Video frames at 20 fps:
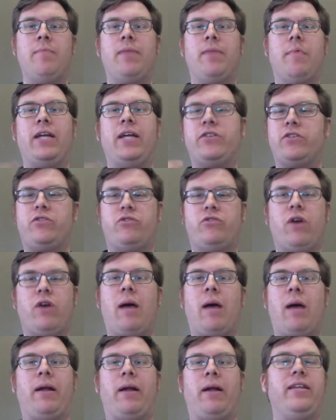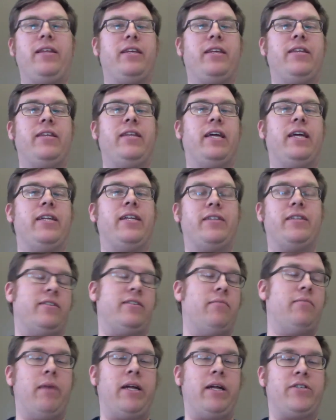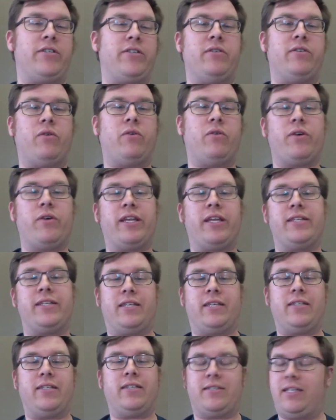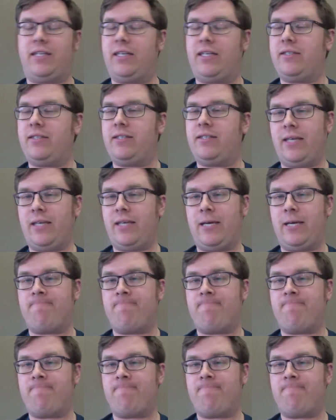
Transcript: and just drop anything that it doesn't mention or that it says stays the same.